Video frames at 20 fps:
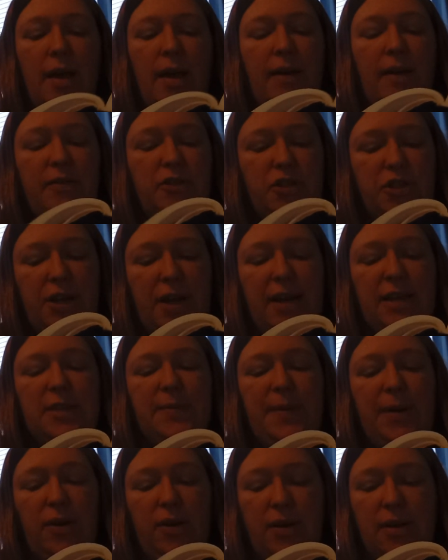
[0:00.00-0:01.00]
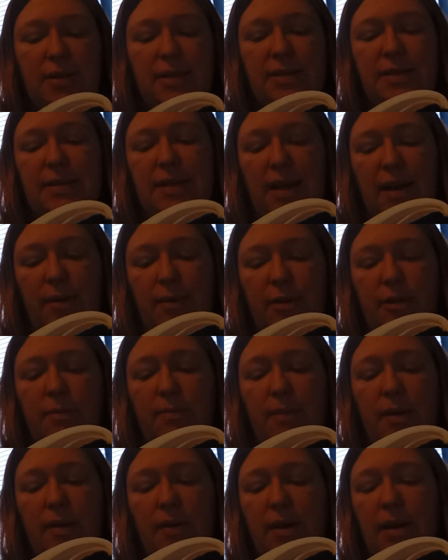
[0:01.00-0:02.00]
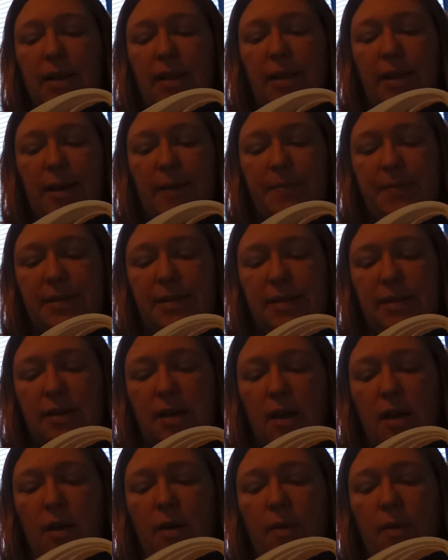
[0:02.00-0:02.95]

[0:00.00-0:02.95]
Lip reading: If Shakespeare could sing with myriad lips,